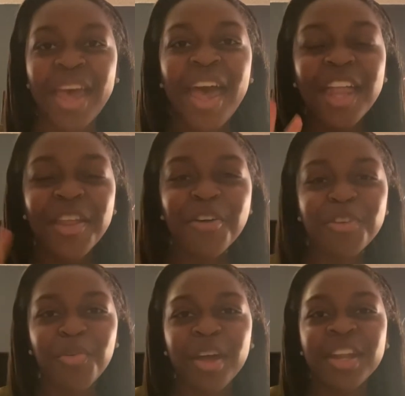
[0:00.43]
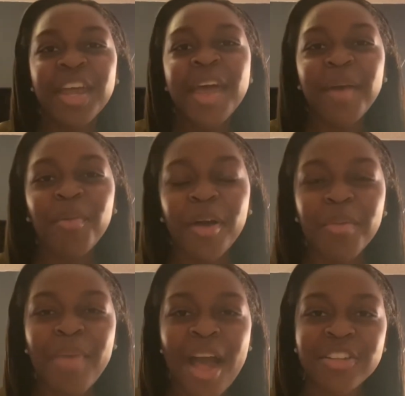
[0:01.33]
Hello everyone, and
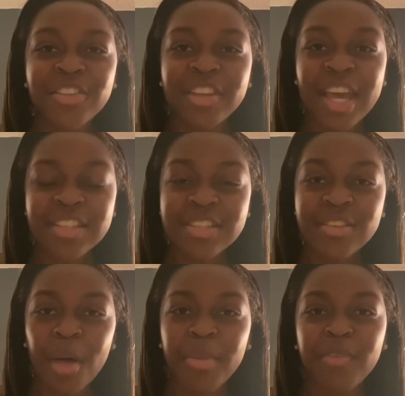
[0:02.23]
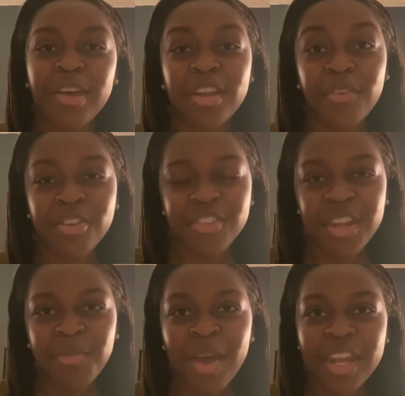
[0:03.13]
welcome back to the next installment of my
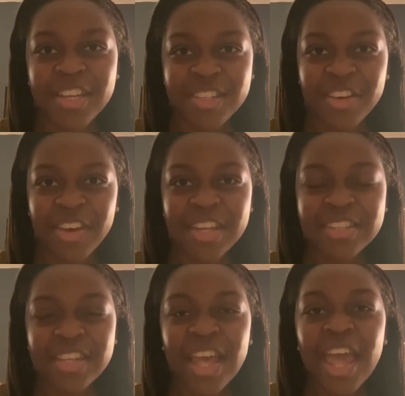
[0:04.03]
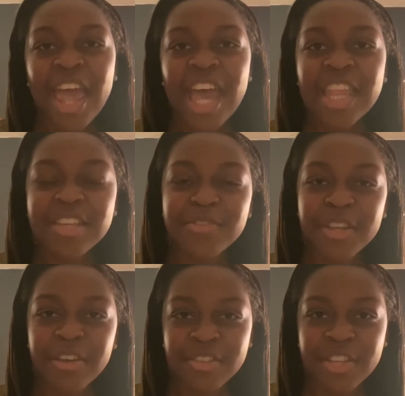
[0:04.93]
Diversity in Writing series. In this
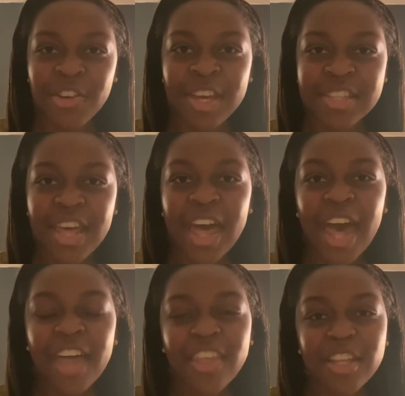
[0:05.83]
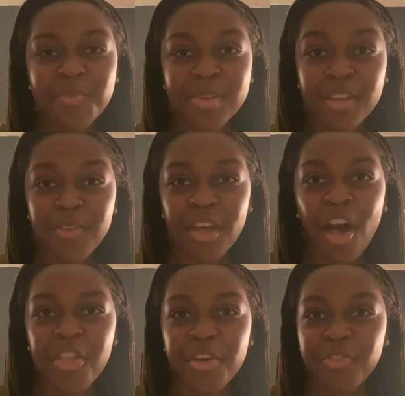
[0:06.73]
video series, I highlight a specific
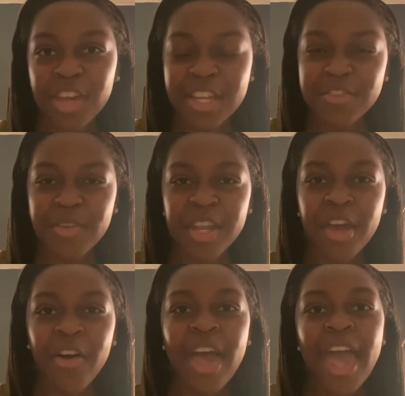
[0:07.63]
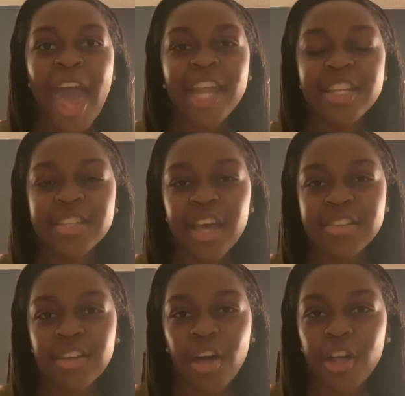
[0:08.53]
author for each video and discuss
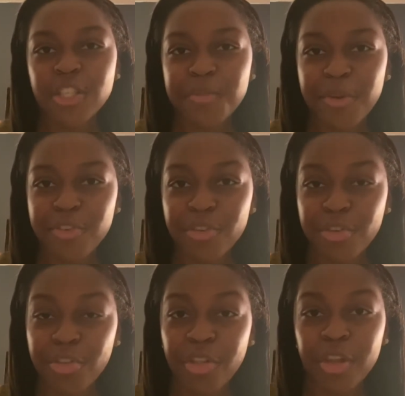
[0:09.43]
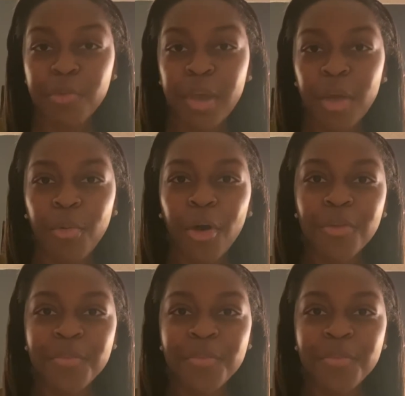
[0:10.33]
their contribution to the literary world.